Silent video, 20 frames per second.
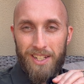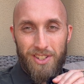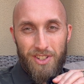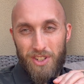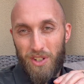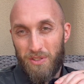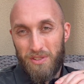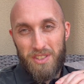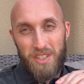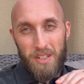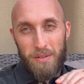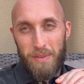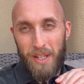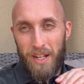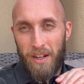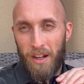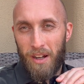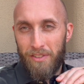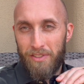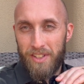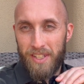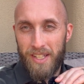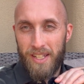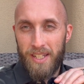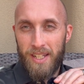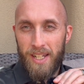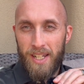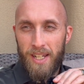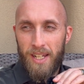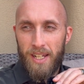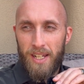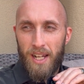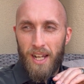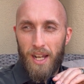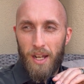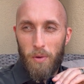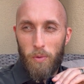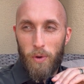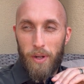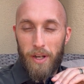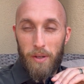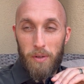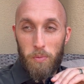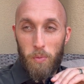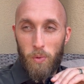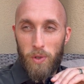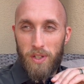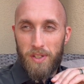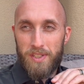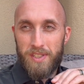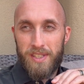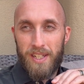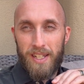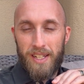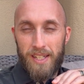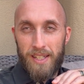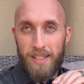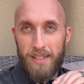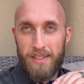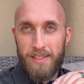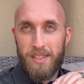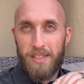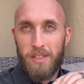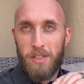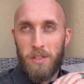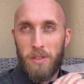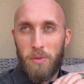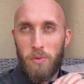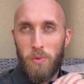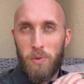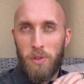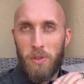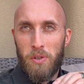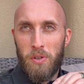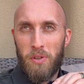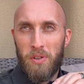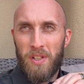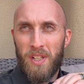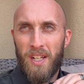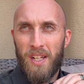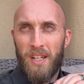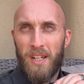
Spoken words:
just don't see them that often. What I will say is you will